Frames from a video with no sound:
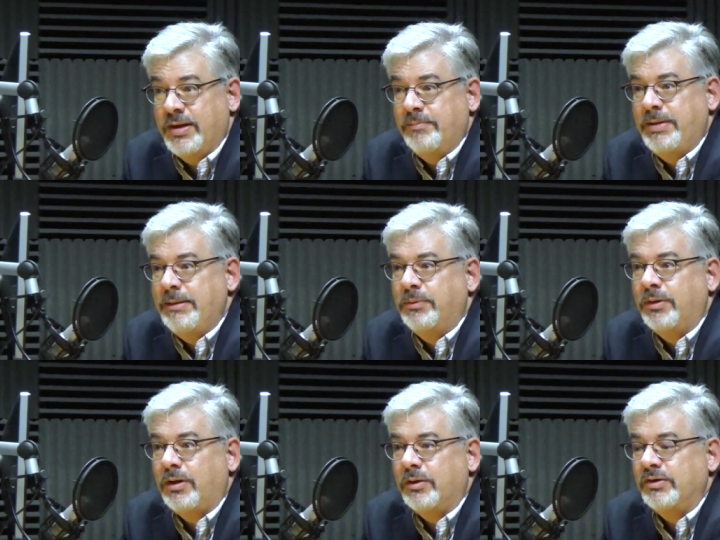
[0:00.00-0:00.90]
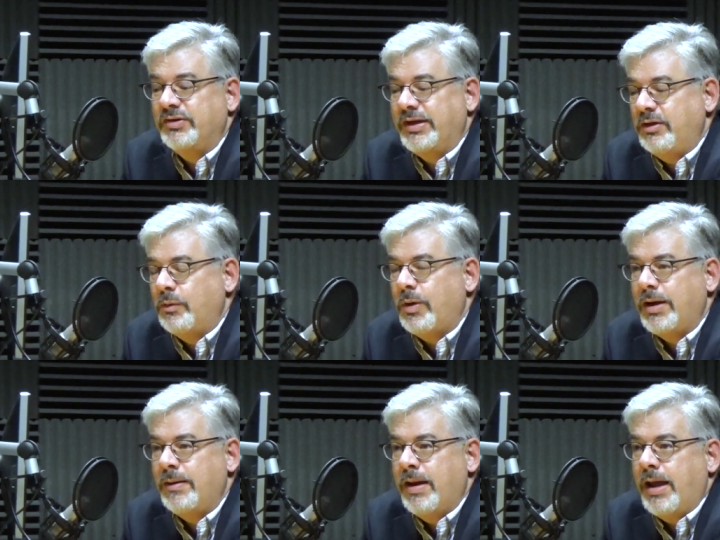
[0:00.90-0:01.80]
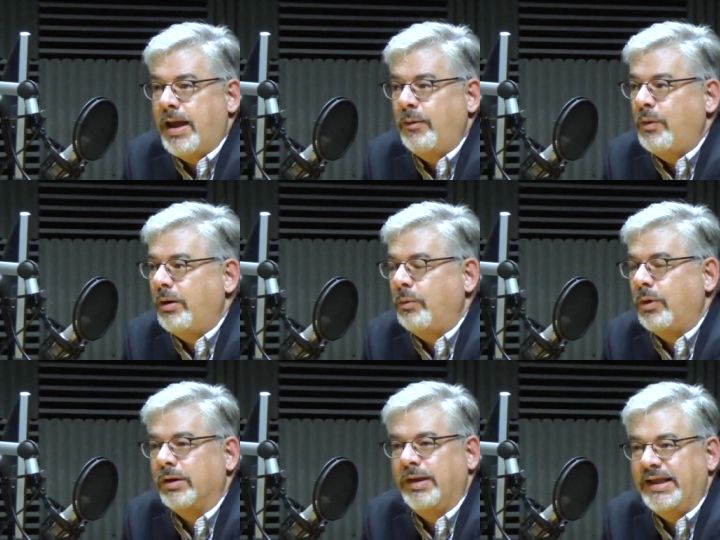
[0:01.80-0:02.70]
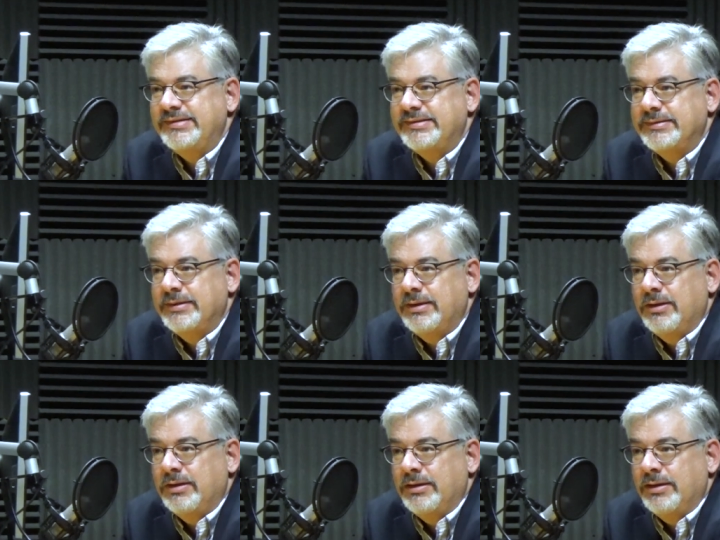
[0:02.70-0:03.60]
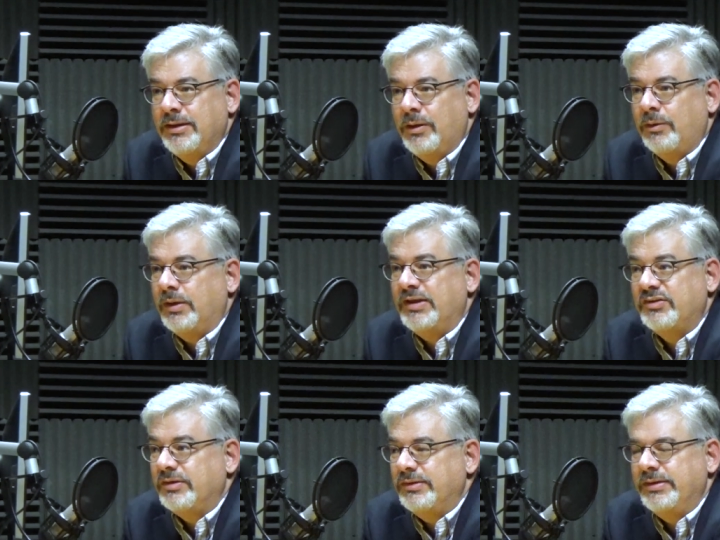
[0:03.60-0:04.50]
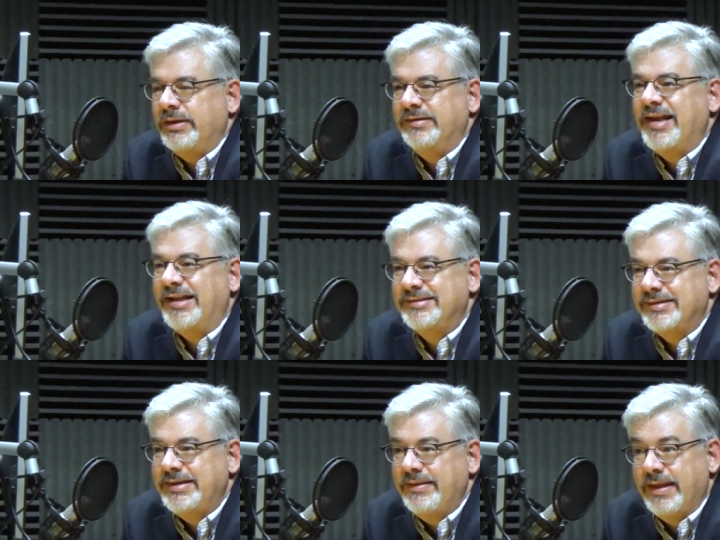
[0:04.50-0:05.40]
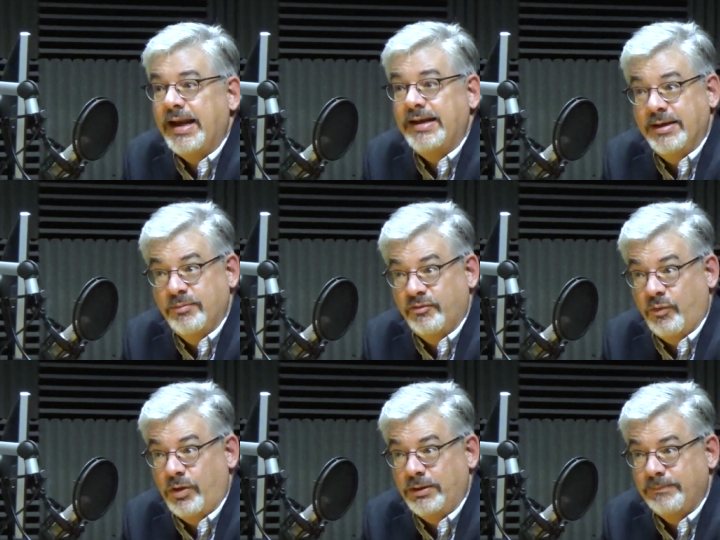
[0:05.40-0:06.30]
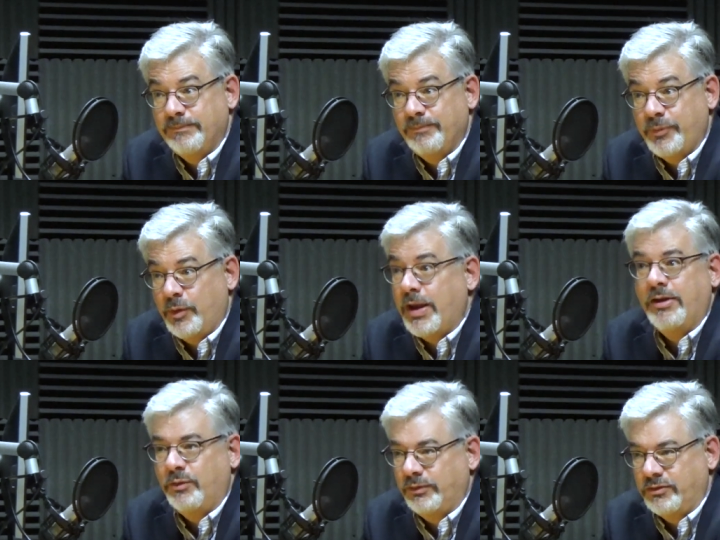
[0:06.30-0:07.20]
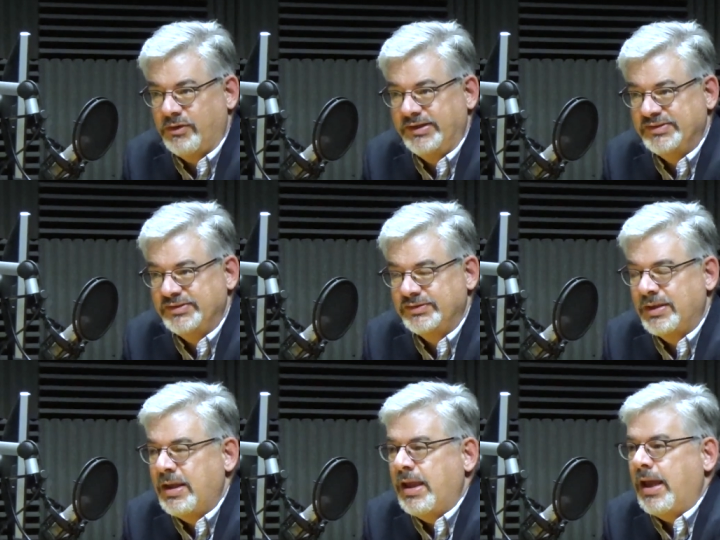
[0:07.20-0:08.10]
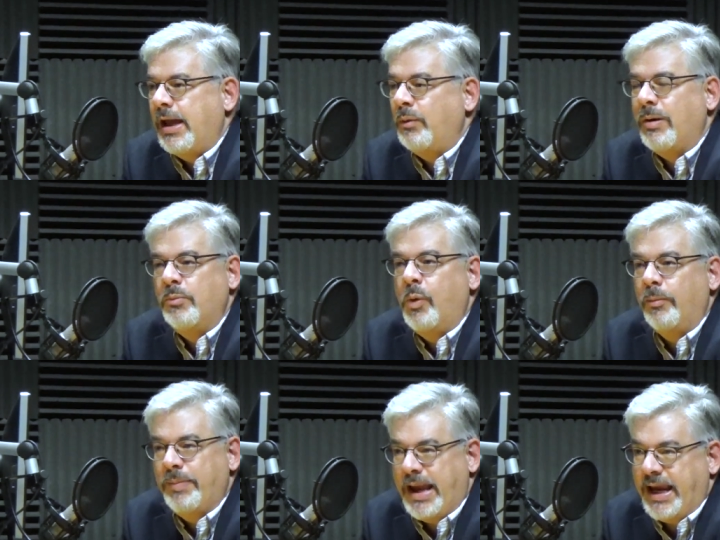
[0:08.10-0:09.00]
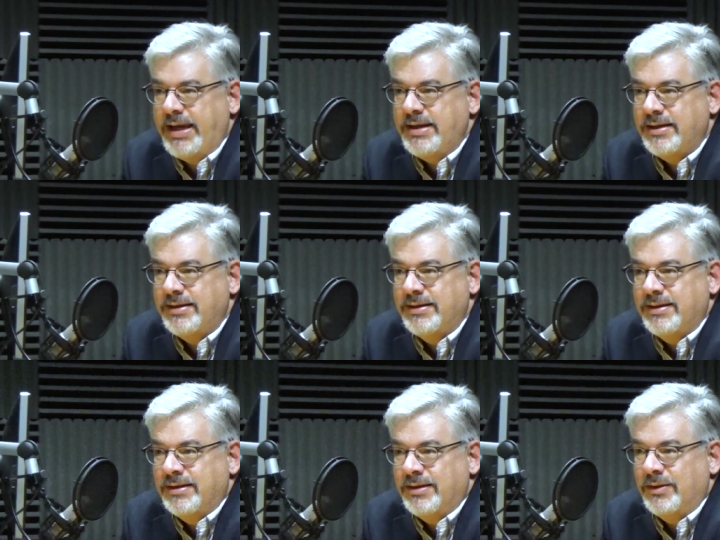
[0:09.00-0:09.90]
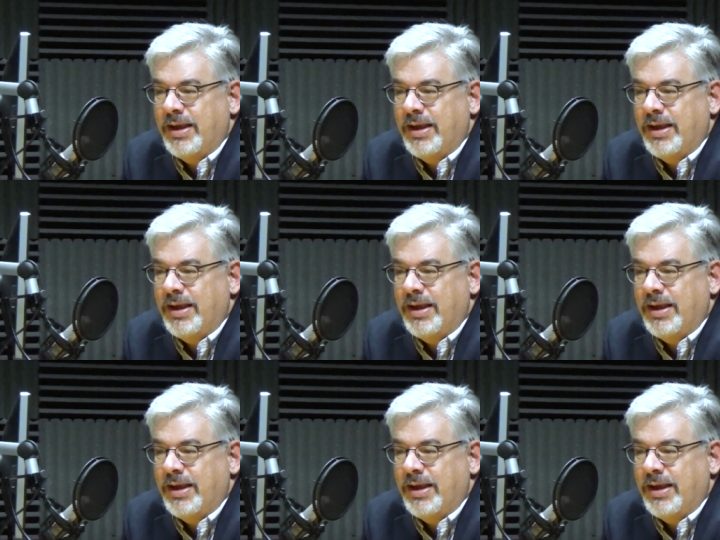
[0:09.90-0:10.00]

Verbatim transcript: Mm -hmm. People are going to say, you know what, I want to work less, mm -hmm. you know, less intensely than I did before, mm -hmm. okay, during the crisis. Mm-hmm. I want more pay, yeah.